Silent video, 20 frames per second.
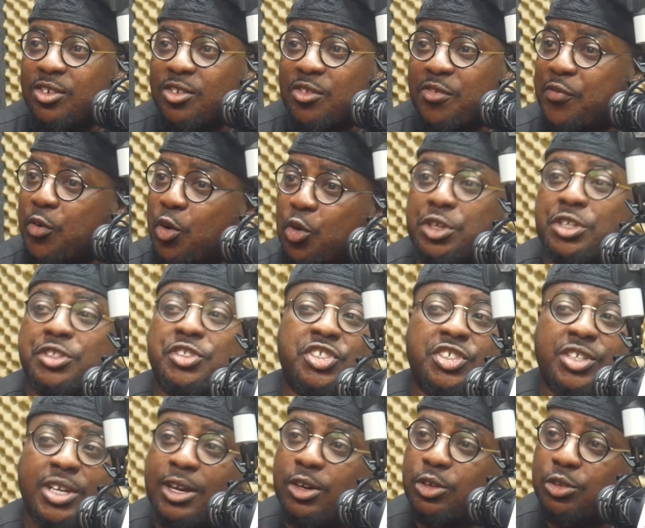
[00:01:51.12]
for its
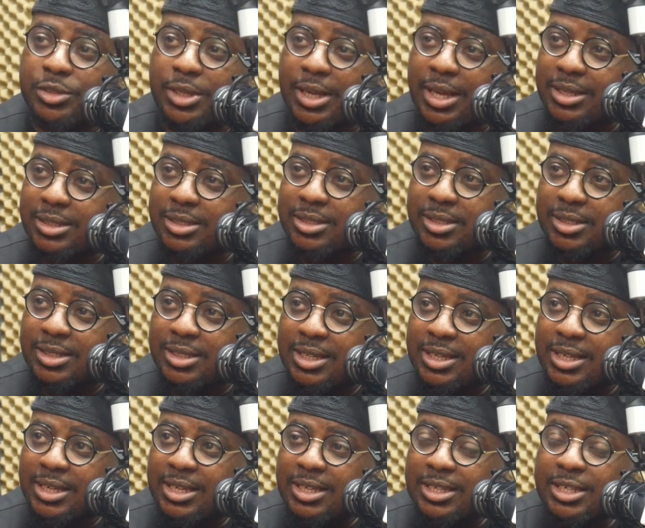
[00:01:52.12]
shareholders.
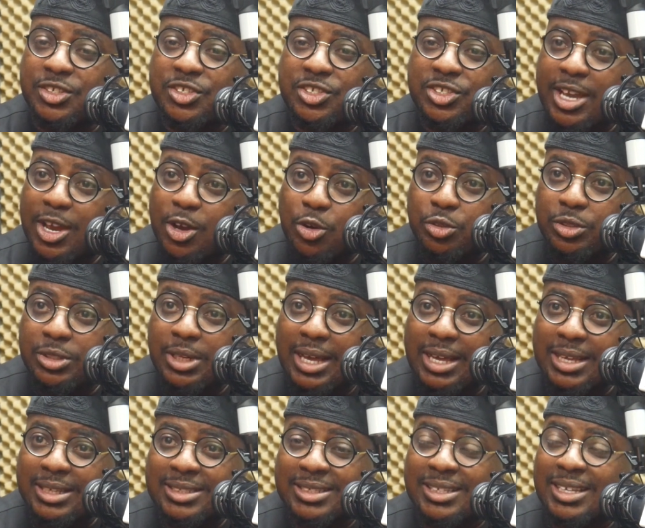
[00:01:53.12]
Its
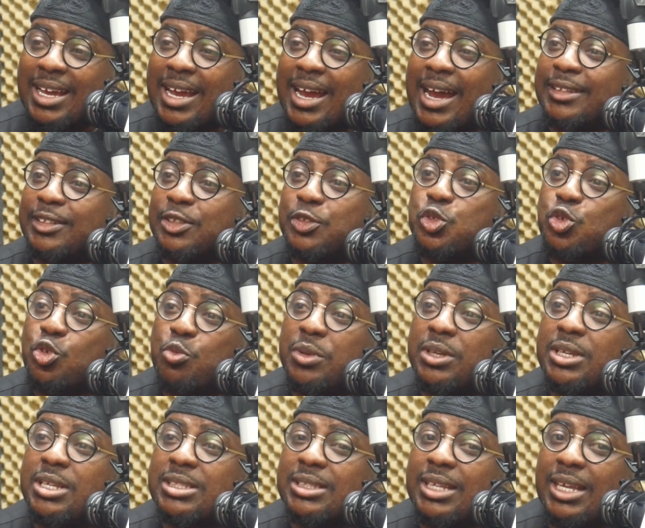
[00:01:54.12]
shareholders are the two
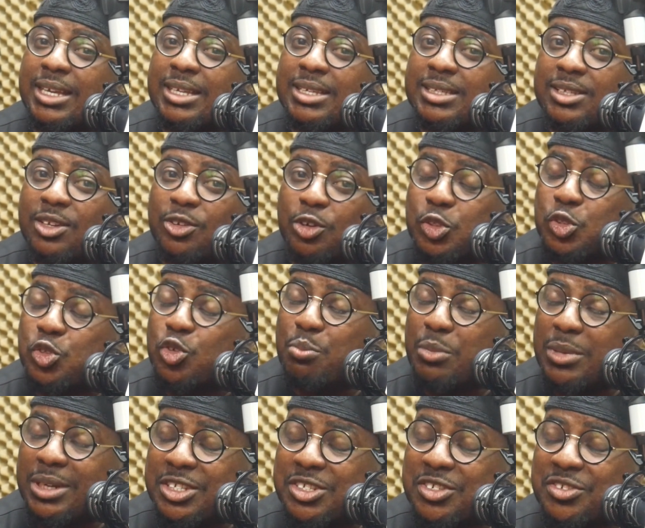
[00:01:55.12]
ministers or two
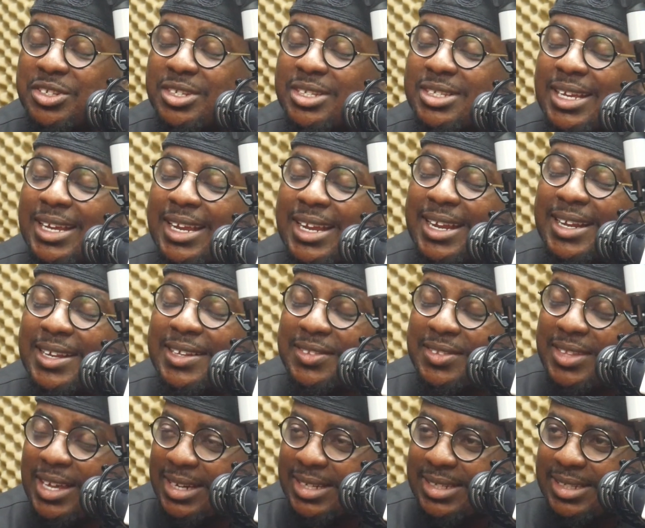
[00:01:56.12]
ministries
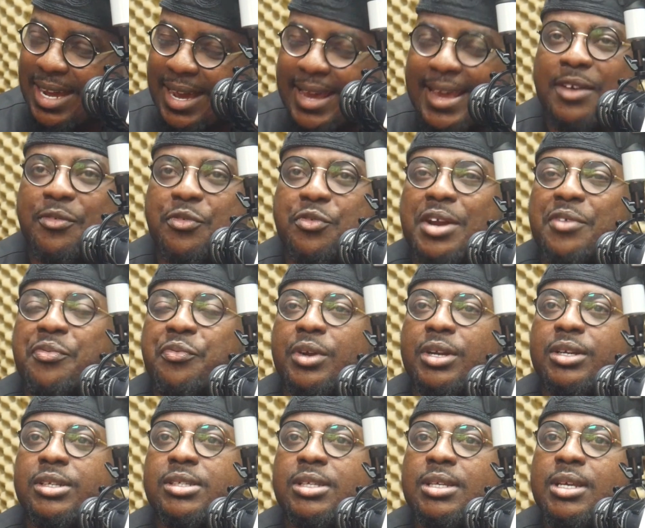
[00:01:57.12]
that I have
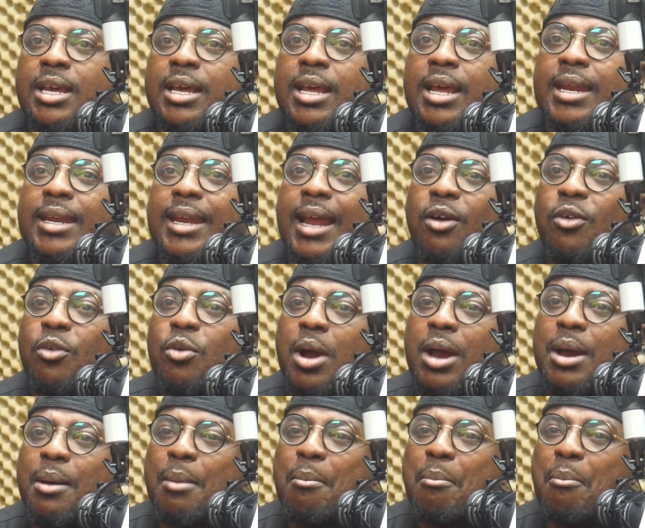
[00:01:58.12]
referenced. Now,
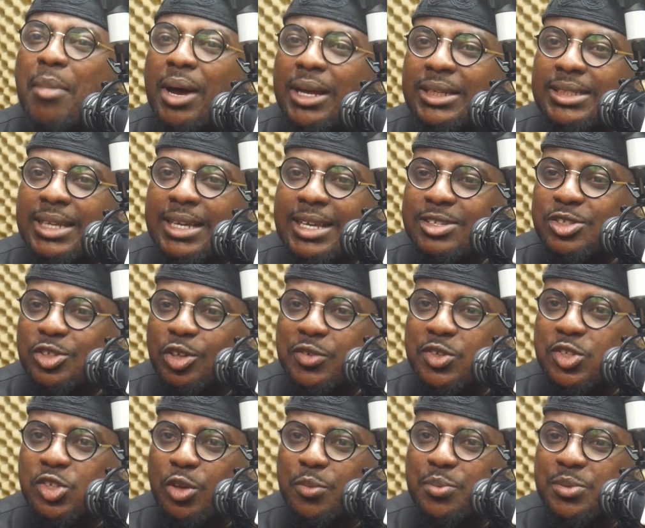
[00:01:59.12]
matters of
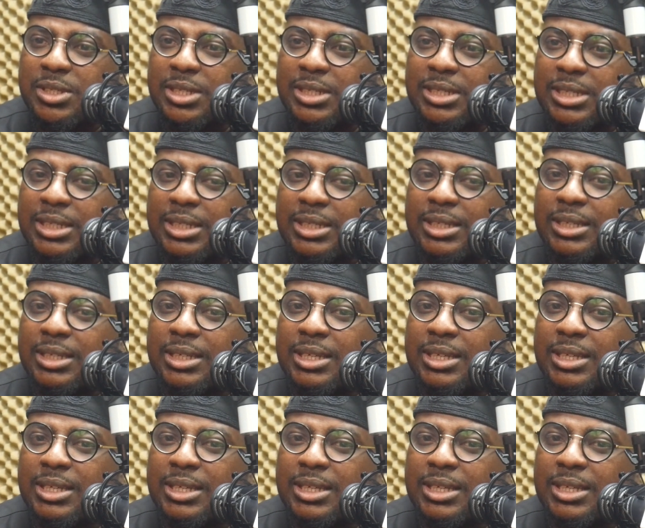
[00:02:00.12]
subsidy,